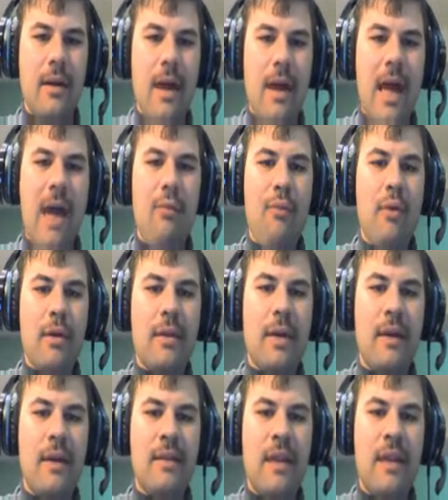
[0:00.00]
and worked
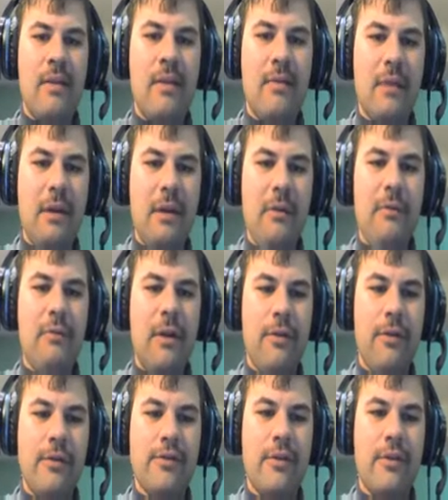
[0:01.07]
extensively with
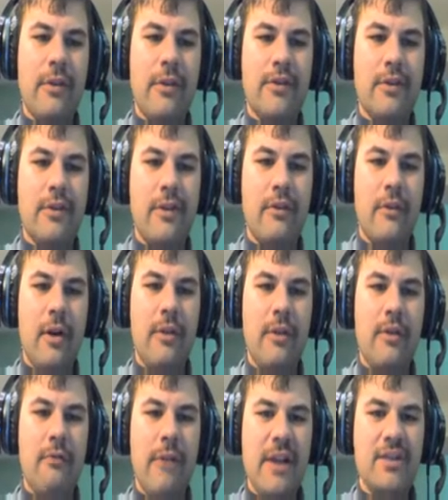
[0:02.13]
researchers such as
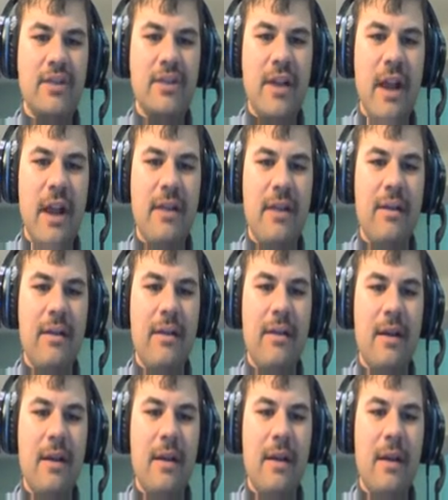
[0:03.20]
Dr. Chan
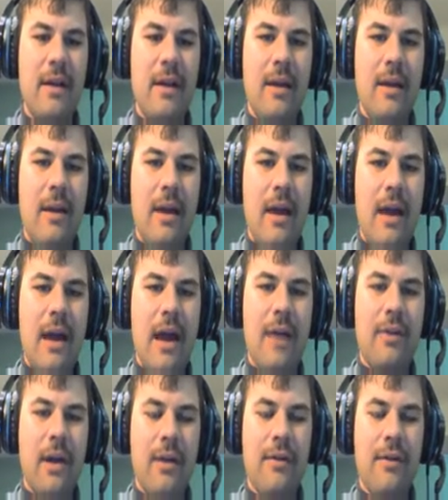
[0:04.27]
and
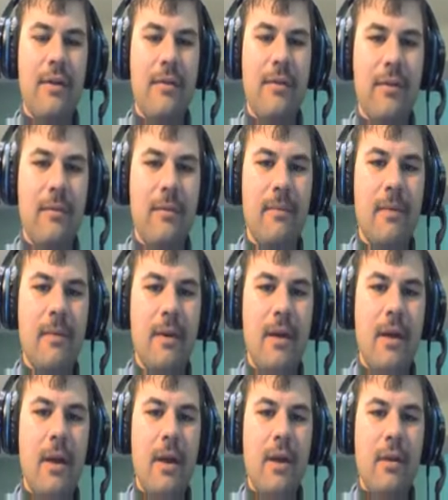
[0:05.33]
others.
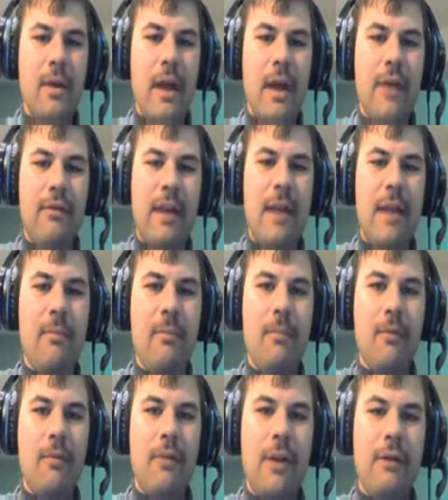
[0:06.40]
Is there any
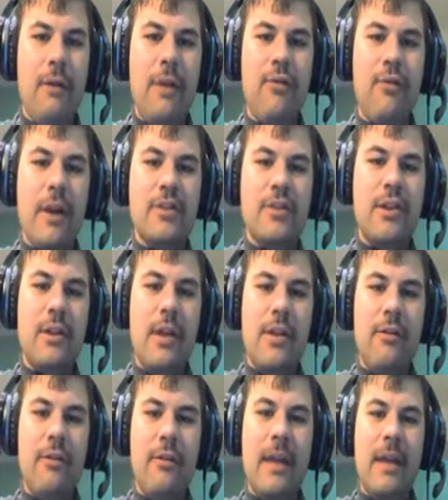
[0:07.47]
greater introduction
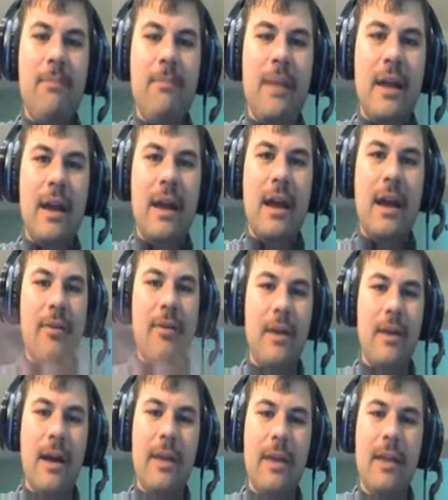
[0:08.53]
that you need? Because
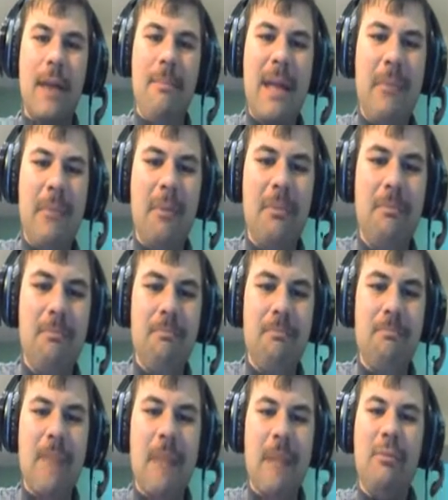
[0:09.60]
not many
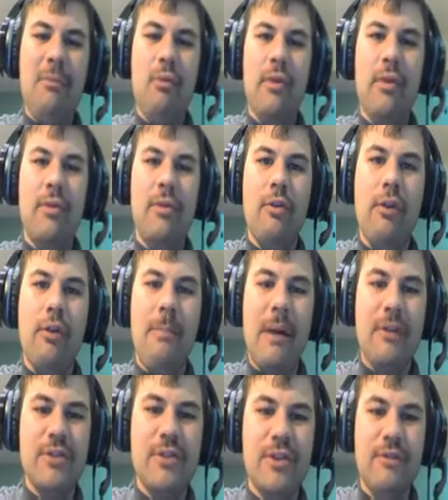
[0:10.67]
people would know
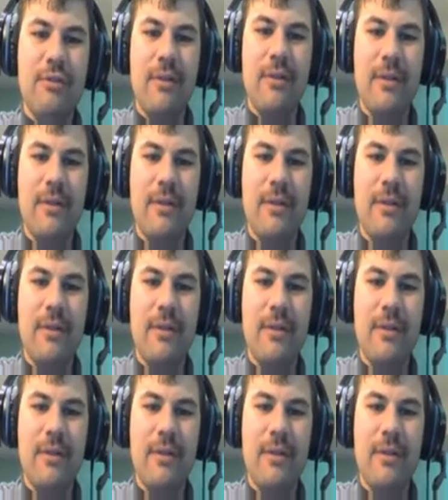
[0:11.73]
about you.